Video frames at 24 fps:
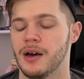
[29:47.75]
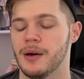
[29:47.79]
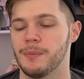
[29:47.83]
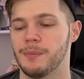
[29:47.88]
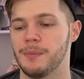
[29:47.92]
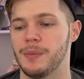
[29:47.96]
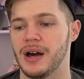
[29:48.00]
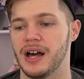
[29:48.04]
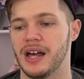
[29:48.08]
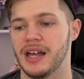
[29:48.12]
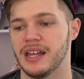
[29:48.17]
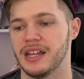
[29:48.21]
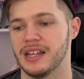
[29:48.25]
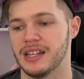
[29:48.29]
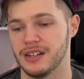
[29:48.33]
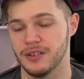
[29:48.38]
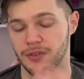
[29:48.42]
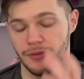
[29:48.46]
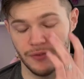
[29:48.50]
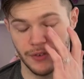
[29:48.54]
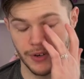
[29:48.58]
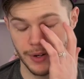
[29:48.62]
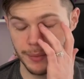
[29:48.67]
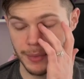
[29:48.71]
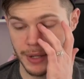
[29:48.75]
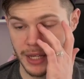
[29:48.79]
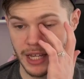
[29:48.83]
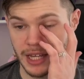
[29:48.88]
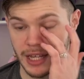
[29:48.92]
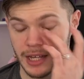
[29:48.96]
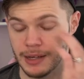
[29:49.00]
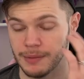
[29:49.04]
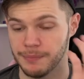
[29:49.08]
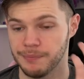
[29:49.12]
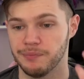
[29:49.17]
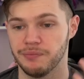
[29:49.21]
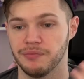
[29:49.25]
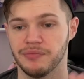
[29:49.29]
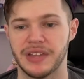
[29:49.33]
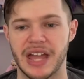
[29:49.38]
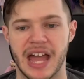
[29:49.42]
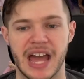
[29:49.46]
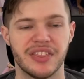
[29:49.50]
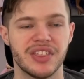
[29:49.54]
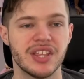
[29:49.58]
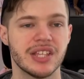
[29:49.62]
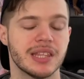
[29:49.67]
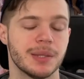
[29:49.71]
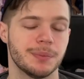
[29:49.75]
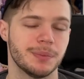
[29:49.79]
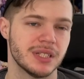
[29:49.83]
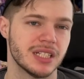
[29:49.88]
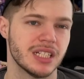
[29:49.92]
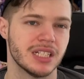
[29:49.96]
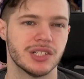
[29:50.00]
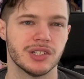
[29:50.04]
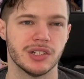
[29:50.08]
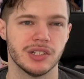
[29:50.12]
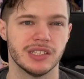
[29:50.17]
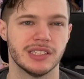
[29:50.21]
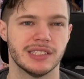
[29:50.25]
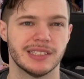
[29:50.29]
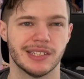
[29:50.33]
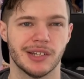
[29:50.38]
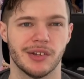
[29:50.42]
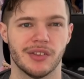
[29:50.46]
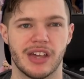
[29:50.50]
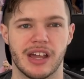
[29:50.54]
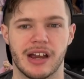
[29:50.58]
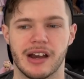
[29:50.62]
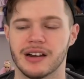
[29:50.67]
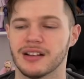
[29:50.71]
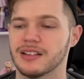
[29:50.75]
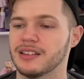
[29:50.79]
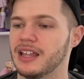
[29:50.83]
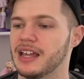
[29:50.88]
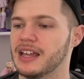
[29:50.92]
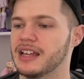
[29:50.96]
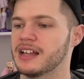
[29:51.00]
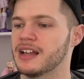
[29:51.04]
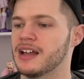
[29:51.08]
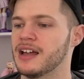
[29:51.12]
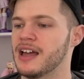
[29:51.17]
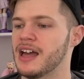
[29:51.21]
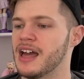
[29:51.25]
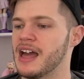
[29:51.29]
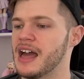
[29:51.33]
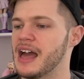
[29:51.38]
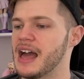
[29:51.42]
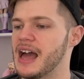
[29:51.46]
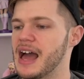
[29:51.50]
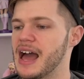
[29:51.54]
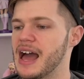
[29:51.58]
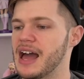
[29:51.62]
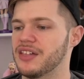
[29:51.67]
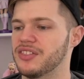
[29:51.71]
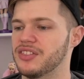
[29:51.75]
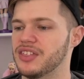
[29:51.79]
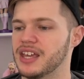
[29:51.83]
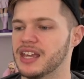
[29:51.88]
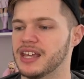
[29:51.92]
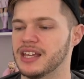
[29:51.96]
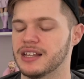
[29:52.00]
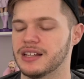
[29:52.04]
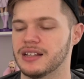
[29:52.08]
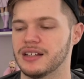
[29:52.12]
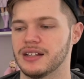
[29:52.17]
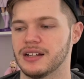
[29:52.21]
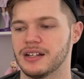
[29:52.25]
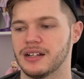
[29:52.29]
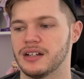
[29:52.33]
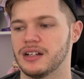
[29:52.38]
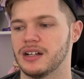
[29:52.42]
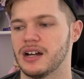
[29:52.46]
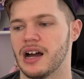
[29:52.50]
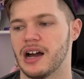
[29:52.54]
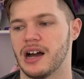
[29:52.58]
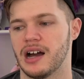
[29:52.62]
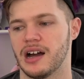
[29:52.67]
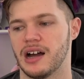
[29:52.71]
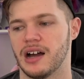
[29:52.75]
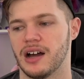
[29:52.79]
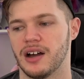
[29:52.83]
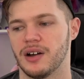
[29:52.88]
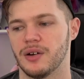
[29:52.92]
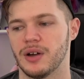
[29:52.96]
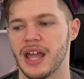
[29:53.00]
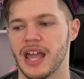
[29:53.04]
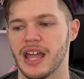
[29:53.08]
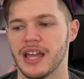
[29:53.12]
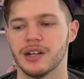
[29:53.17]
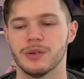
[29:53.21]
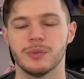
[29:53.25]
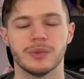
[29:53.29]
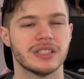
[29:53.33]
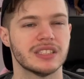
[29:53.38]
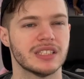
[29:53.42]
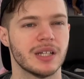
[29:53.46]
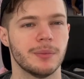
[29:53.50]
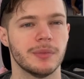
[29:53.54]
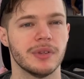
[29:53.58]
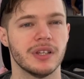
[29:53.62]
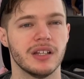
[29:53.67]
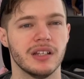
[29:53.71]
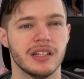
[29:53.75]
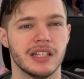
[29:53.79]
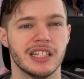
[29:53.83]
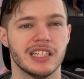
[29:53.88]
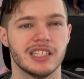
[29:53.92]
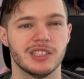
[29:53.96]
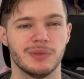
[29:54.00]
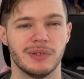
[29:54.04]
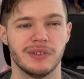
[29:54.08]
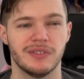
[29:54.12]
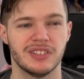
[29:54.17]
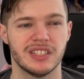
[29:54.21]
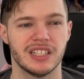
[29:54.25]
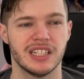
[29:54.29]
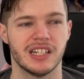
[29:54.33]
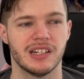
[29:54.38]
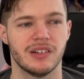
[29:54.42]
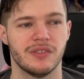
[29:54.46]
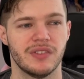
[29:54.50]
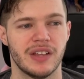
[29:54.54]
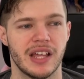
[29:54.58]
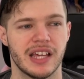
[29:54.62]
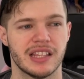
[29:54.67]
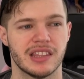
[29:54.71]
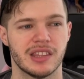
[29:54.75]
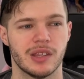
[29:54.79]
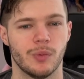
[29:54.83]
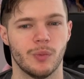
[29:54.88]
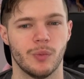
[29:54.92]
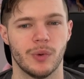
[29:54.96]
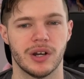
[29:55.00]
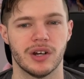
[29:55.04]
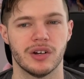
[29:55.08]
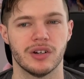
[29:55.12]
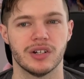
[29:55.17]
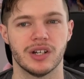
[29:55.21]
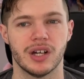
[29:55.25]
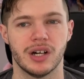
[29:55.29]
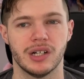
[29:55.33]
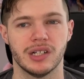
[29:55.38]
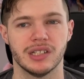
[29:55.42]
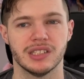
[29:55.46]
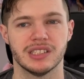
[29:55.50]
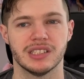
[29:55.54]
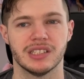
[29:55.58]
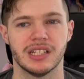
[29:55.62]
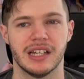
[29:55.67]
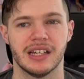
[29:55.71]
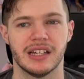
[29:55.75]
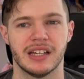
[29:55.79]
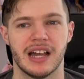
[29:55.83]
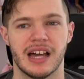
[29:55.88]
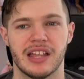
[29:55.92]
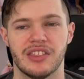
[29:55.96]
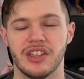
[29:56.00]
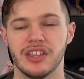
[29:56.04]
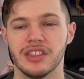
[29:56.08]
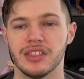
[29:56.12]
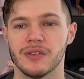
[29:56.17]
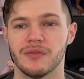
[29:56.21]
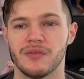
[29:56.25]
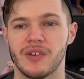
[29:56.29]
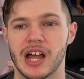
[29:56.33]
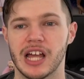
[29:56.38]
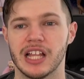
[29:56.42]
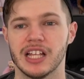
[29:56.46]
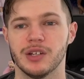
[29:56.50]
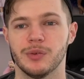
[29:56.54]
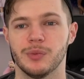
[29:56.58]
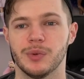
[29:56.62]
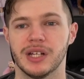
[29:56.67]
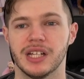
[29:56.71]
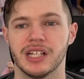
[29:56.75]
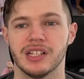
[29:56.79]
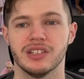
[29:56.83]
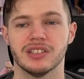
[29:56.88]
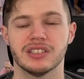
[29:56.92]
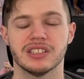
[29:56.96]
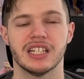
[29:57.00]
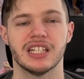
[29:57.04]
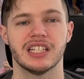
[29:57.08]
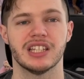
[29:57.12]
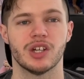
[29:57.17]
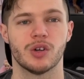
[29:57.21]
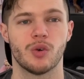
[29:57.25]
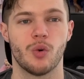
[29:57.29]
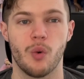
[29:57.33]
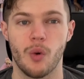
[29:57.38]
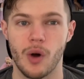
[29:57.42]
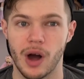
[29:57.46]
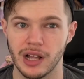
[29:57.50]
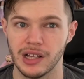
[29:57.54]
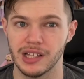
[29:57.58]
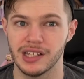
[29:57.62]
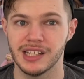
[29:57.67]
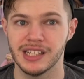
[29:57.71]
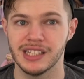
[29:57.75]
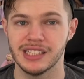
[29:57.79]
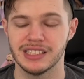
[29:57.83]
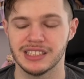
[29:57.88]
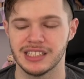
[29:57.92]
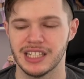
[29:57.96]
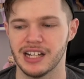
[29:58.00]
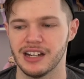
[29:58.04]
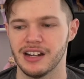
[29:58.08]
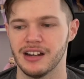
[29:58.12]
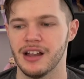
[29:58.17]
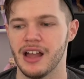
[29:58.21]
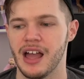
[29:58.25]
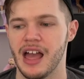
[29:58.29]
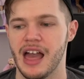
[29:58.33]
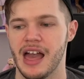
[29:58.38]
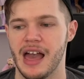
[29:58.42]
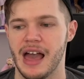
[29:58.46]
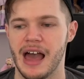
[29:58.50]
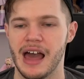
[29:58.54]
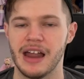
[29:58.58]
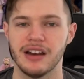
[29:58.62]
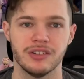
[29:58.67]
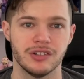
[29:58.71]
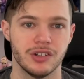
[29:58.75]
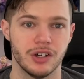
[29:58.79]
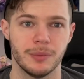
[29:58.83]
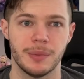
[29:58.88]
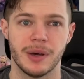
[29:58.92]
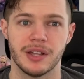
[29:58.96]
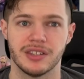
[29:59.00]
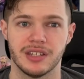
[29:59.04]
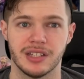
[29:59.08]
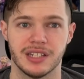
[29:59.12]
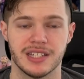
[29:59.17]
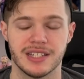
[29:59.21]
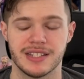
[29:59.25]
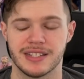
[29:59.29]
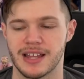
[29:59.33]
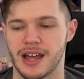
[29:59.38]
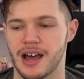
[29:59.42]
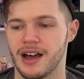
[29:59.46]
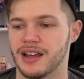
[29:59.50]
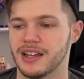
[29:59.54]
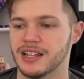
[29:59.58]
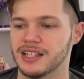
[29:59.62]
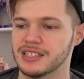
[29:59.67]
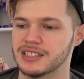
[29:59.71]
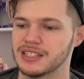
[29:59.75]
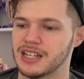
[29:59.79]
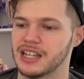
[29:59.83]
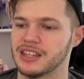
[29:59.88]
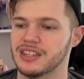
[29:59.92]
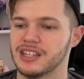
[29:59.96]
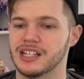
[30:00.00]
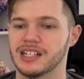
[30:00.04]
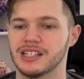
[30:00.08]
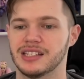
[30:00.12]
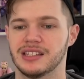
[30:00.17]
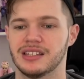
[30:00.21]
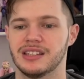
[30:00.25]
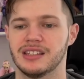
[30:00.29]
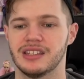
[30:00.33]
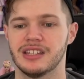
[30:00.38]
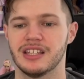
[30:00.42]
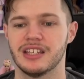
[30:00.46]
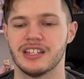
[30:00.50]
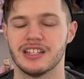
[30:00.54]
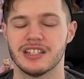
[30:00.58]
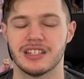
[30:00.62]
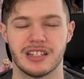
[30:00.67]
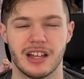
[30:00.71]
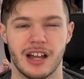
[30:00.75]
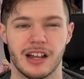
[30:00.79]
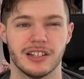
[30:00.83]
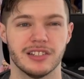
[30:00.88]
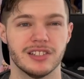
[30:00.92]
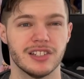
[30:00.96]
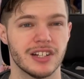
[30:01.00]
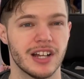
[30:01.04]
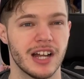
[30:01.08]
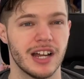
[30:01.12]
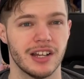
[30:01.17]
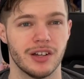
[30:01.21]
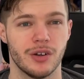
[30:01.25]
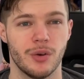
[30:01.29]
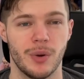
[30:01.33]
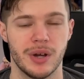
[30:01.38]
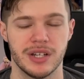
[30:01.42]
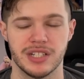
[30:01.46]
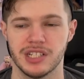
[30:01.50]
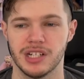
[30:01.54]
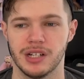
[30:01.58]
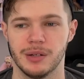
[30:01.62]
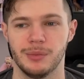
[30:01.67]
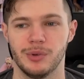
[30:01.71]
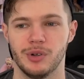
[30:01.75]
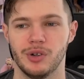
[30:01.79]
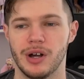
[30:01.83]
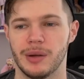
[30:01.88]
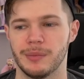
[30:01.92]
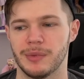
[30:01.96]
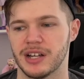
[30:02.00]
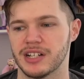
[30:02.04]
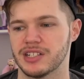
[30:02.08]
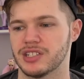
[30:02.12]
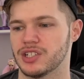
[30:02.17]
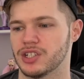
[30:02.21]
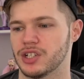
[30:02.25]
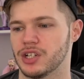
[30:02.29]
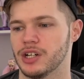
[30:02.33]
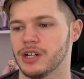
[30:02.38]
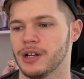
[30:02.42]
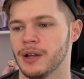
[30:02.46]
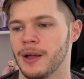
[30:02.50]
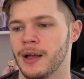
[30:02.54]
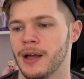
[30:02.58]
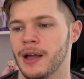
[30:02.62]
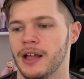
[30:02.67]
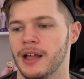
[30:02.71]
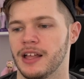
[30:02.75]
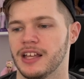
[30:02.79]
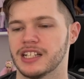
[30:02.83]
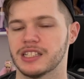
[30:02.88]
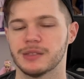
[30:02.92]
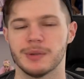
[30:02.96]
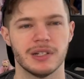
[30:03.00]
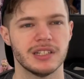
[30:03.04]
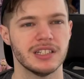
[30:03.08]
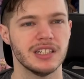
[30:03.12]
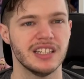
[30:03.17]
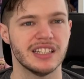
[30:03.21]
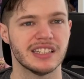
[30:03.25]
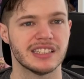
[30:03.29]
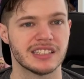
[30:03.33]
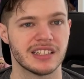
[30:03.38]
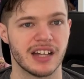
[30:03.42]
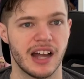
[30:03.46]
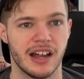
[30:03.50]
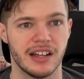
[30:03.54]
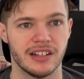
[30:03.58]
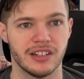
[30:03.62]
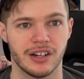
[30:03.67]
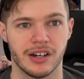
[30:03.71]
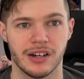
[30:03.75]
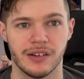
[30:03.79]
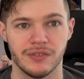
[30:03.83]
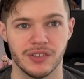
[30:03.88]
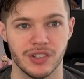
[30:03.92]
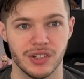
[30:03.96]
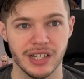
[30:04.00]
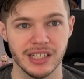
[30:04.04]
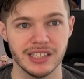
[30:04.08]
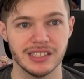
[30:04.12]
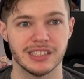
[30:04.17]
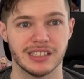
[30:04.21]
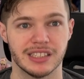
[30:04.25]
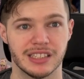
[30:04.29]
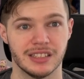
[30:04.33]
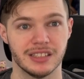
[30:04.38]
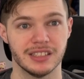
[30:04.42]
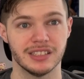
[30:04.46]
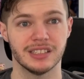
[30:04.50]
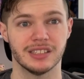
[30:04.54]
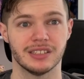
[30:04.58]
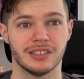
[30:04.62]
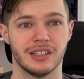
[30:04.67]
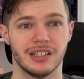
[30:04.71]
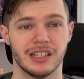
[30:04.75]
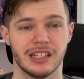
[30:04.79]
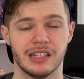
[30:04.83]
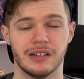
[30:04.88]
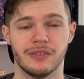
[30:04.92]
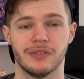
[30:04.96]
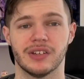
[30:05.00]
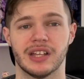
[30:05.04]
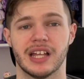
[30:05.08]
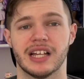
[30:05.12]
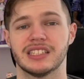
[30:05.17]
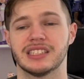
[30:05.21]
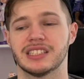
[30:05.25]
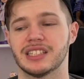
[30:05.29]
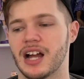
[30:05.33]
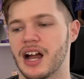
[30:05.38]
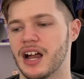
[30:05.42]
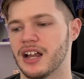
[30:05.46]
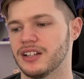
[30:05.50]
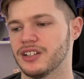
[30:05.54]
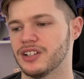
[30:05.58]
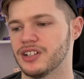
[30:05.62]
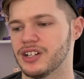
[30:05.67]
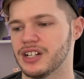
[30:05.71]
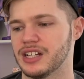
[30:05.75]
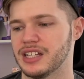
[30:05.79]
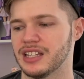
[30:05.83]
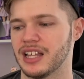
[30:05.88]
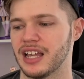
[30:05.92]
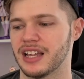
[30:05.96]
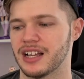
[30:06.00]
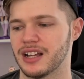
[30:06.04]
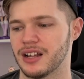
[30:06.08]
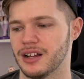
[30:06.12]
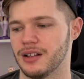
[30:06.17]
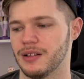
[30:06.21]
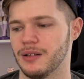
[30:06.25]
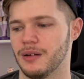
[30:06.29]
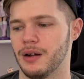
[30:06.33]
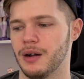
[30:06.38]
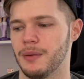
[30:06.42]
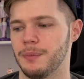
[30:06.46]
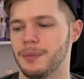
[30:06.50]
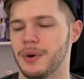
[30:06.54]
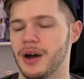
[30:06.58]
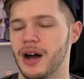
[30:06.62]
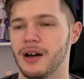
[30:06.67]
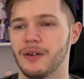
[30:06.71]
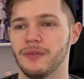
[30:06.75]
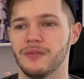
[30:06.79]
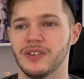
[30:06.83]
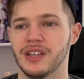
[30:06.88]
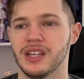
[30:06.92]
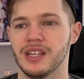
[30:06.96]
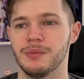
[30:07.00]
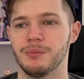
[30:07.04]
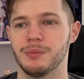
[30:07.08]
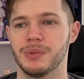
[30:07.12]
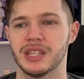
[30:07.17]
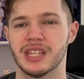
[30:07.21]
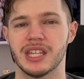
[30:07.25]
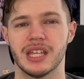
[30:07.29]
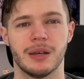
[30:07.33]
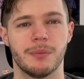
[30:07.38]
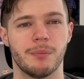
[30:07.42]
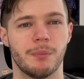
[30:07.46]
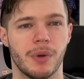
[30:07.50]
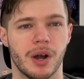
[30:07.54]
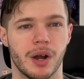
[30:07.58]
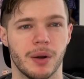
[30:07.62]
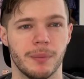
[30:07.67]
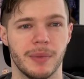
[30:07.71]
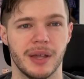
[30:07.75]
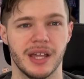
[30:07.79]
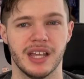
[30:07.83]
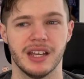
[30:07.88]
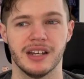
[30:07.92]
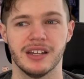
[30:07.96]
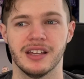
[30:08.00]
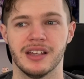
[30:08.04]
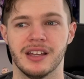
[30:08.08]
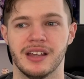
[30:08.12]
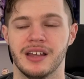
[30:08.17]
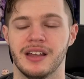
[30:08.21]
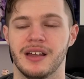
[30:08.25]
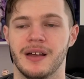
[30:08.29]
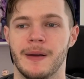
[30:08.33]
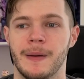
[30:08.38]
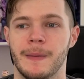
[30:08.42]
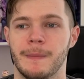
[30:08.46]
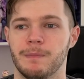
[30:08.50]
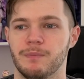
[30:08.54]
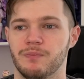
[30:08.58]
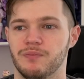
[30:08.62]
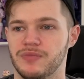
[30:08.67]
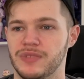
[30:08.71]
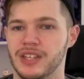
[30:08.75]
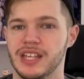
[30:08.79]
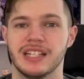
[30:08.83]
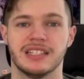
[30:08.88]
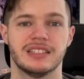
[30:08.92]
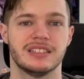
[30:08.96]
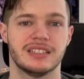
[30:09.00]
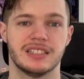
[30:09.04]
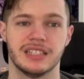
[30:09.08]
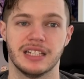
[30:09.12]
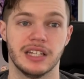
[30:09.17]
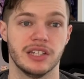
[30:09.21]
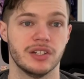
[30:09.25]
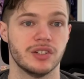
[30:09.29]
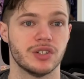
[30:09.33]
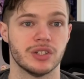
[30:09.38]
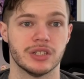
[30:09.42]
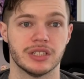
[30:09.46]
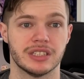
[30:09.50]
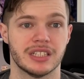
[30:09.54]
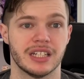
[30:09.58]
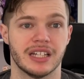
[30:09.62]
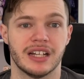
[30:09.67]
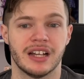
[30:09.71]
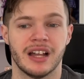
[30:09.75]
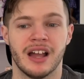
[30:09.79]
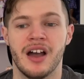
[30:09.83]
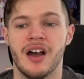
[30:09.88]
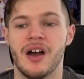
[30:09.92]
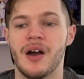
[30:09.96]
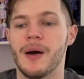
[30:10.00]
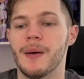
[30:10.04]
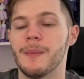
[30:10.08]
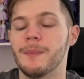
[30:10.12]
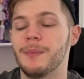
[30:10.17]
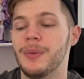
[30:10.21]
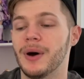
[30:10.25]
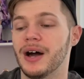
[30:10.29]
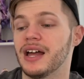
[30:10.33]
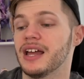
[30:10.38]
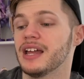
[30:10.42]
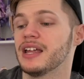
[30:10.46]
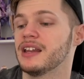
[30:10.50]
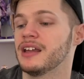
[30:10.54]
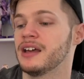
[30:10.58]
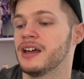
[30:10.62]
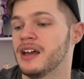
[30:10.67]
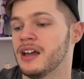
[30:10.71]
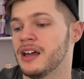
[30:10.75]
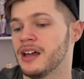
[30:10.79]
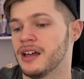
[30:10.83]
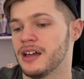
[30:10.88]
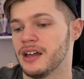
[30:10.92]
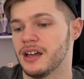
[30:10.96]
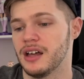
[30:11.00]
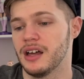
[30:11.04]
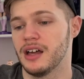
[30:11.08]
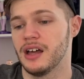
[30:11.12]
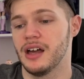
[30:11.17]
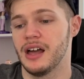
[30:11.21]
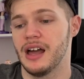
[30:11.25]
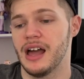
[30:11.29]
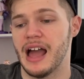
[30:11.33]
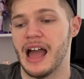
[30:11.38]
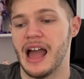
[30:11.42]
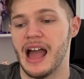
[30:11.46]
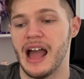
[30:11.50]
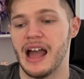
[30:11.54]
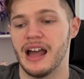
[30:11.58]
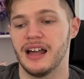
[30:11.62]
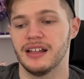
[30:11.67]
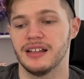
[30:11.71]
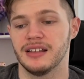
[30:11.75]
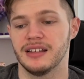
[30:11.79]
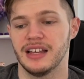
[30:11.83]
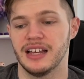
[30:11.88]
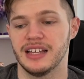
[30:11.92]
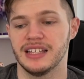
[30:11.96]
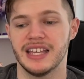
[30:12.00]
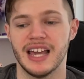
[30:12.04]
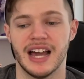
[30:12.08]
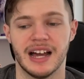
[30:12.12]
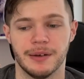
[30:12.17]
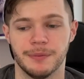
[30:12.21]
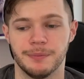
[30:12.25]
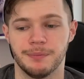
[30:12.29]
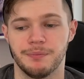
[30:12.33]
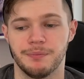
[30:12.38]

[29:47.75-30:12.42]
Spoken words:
But for me, I think the potential is still there. Like, I think, and with some of the leaks we've seen of, like, the winter dolls, like, I think the violet one, it looks like the quality is there. I don't know about the designs. I think the designs are kind of questionable. I'm not sure. especially the Skylar. Have you guys seen the leak for that Skylar in like a puffy but then mermaid? It's interesting. But yeah,